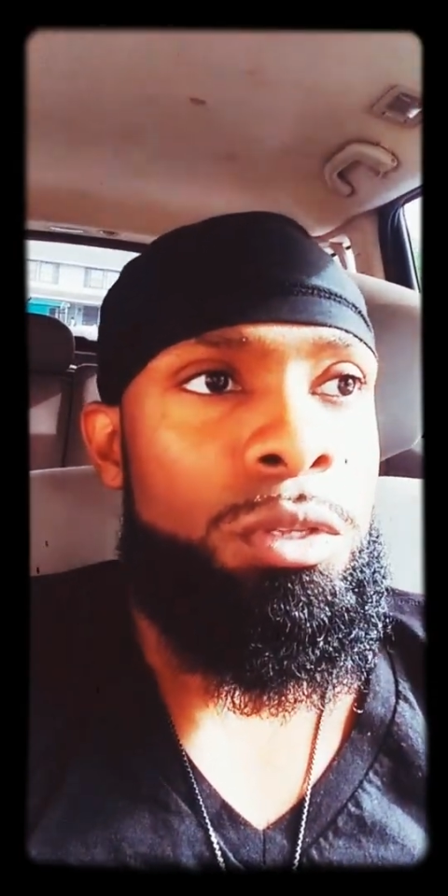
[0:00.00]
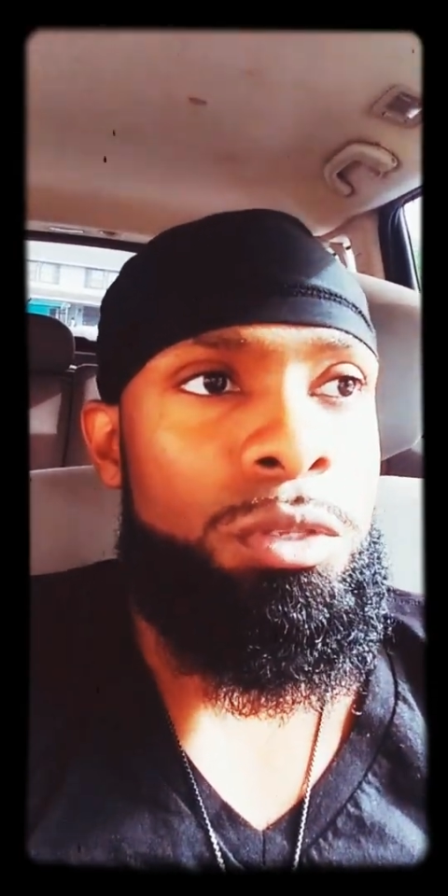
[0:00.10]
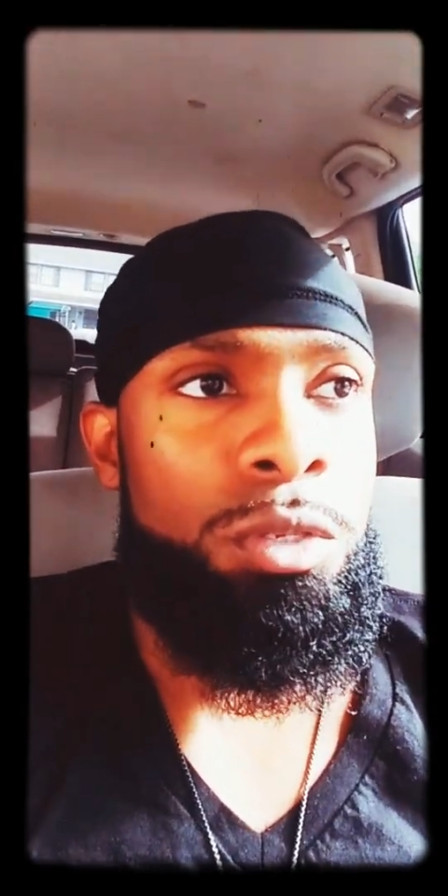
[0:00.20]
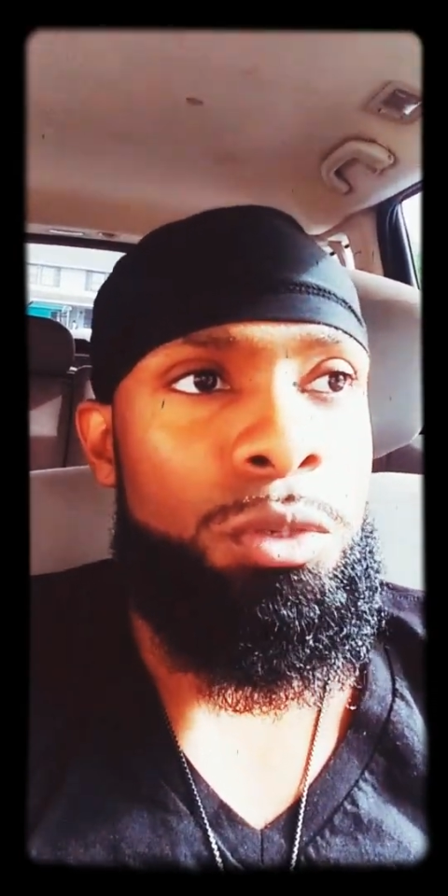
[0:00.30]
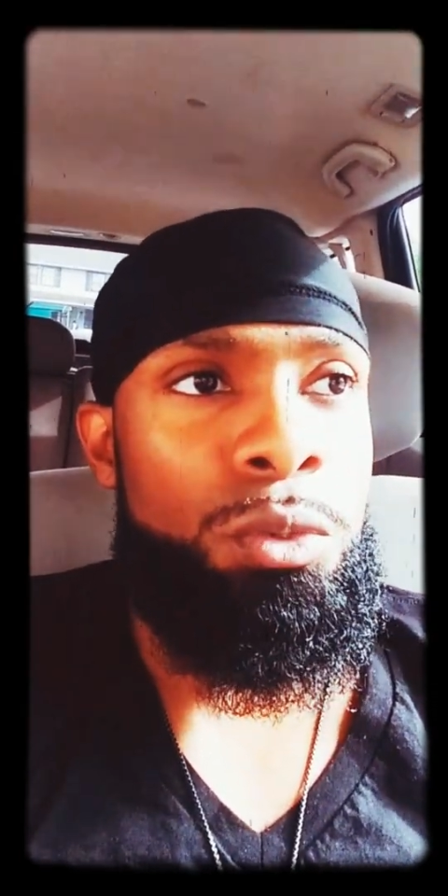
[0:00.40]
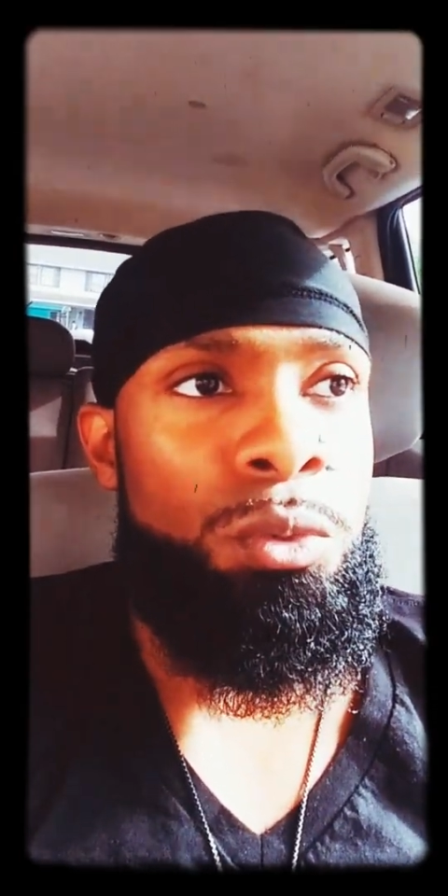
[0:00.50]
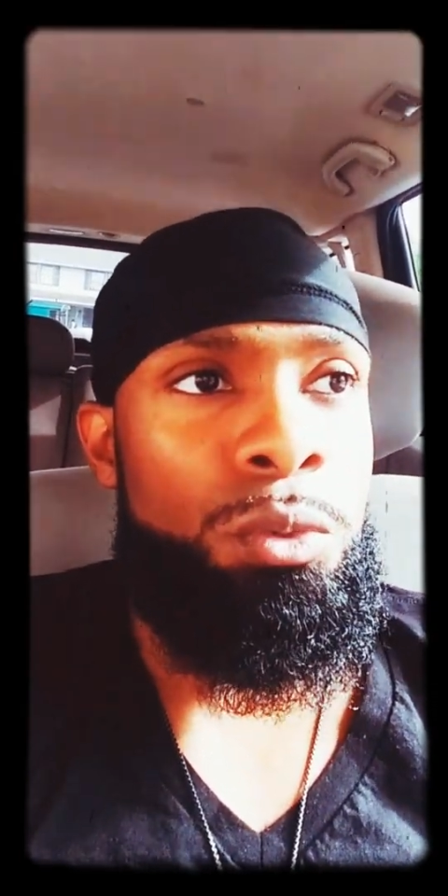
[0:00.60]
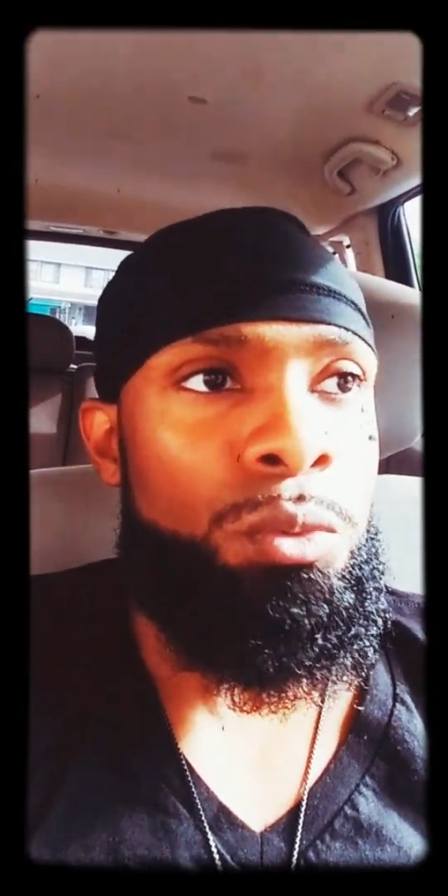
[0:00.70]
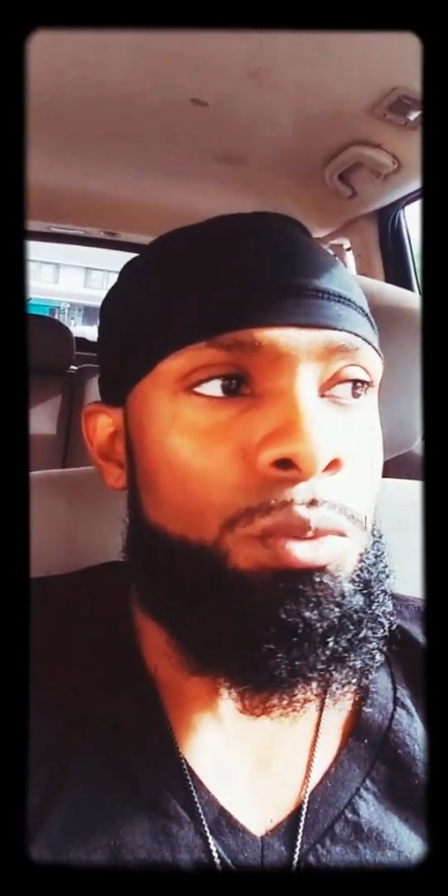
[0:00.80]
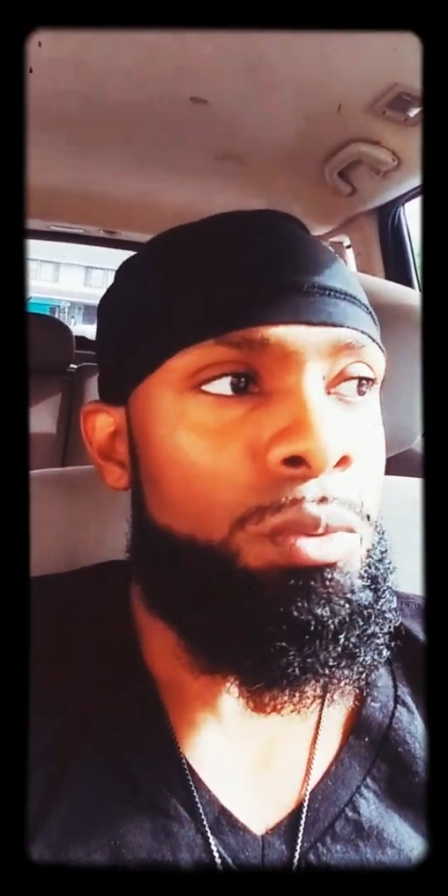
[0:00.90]

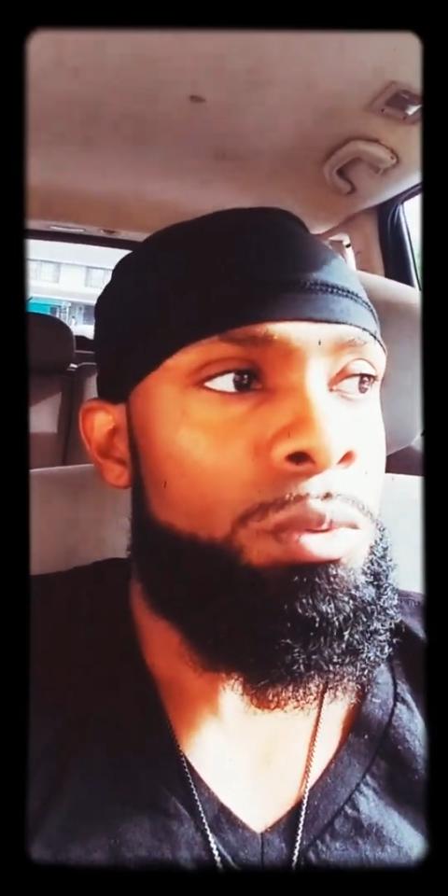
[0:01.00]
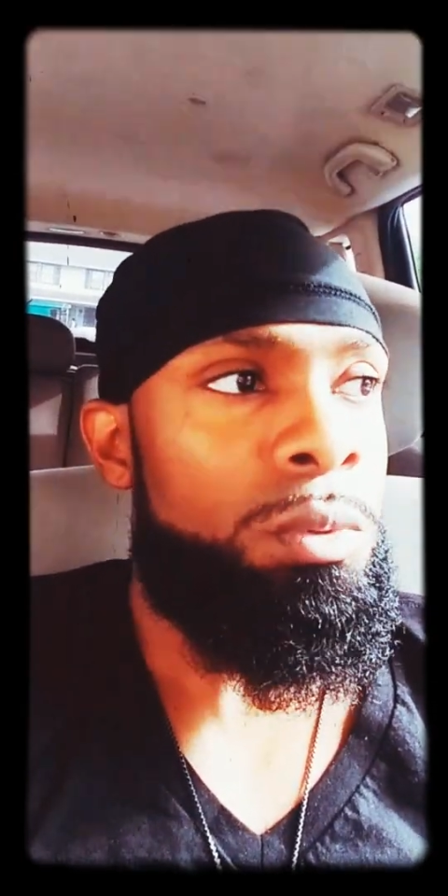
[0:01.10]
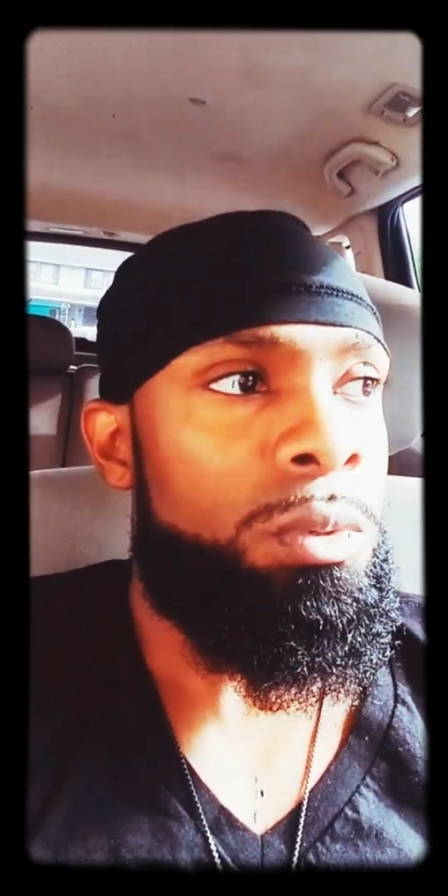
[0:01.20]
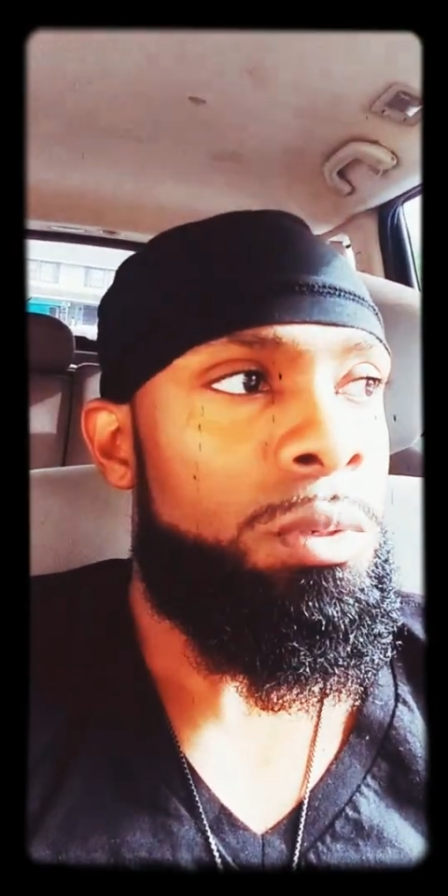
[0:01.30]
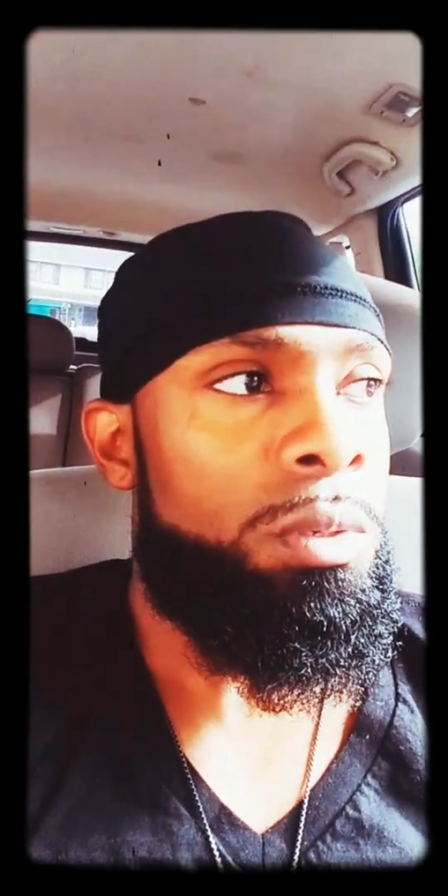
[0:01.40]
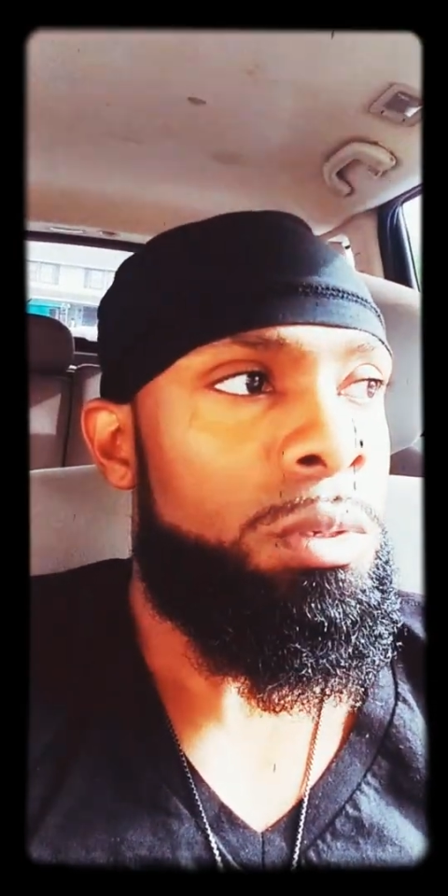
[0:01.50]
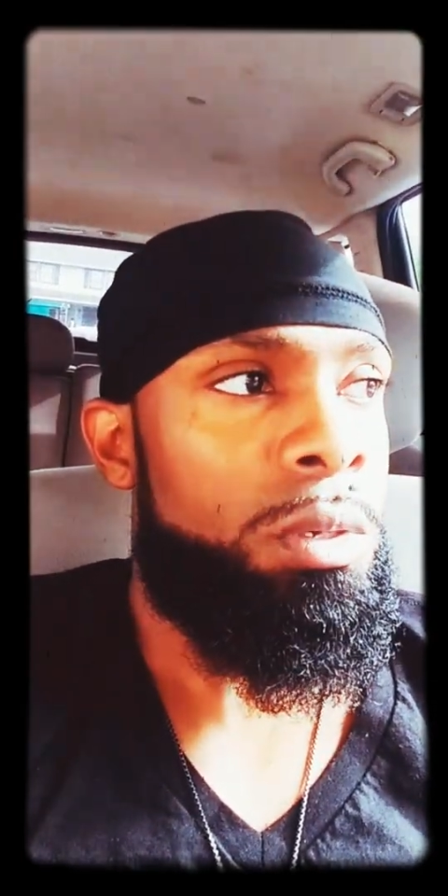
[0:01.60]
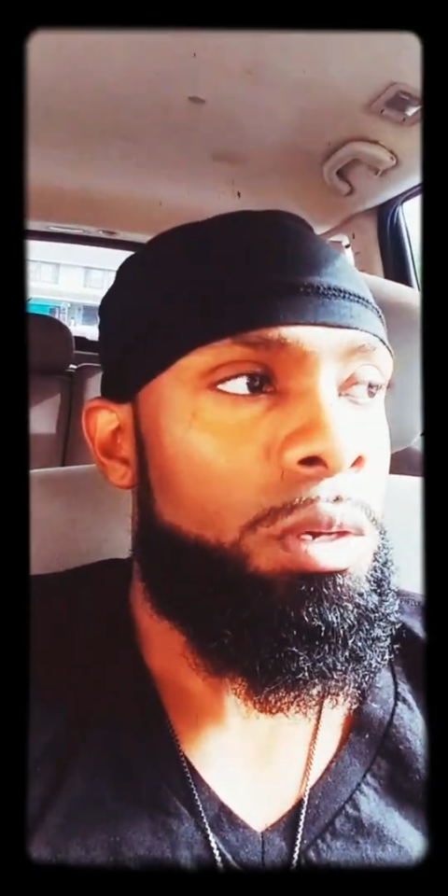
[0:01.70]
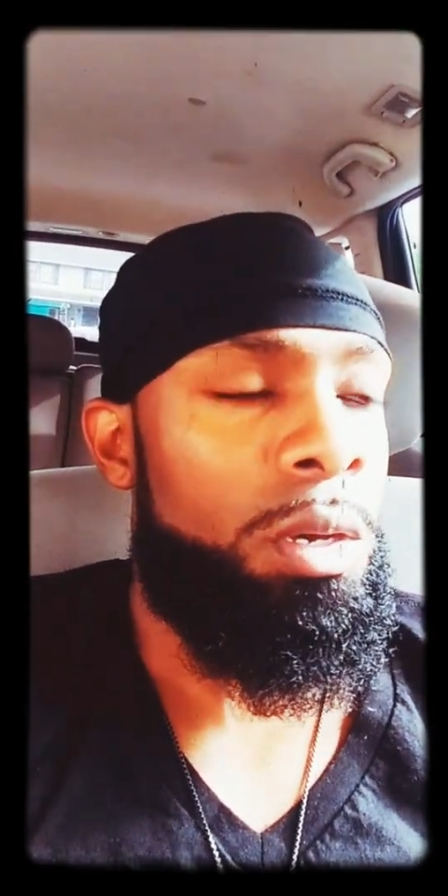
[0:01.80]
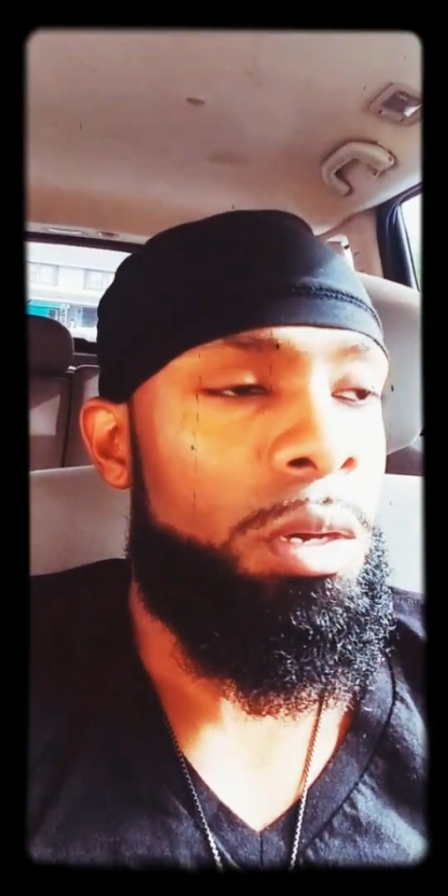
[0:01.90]
to
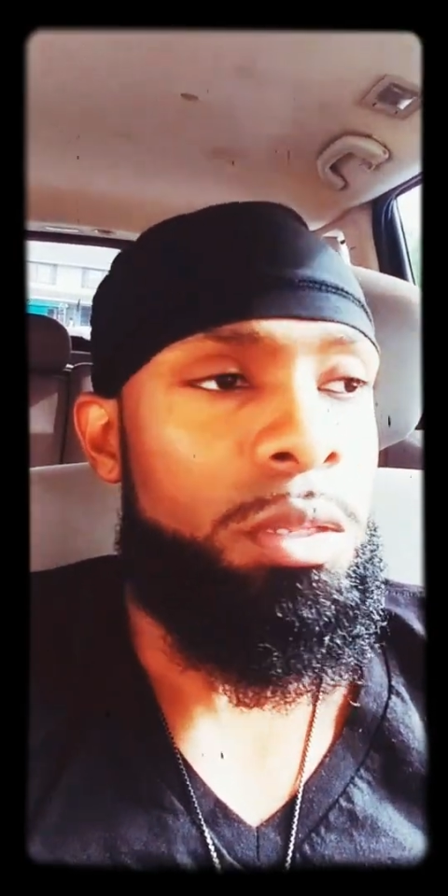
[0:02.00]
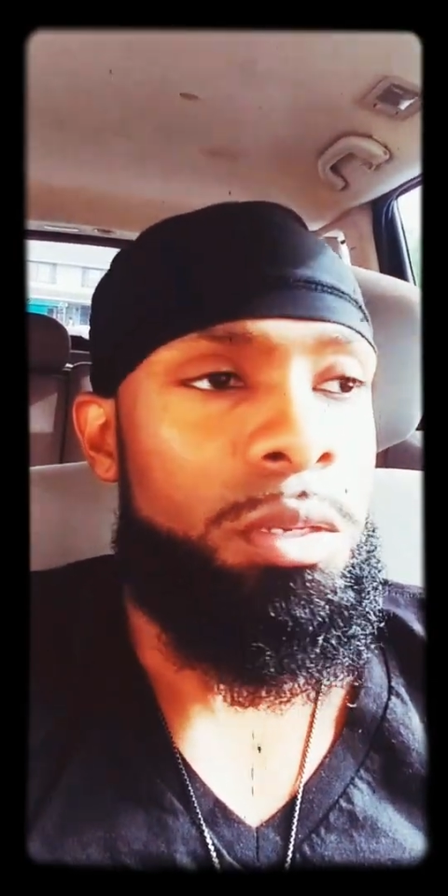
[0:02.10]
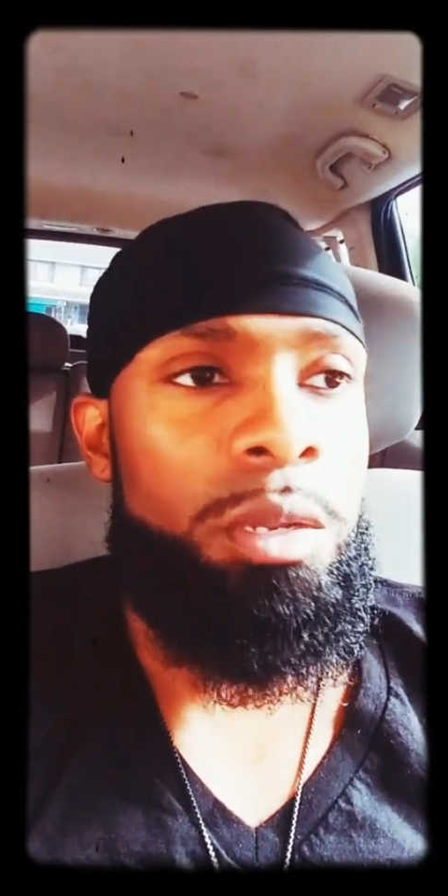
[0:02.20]
other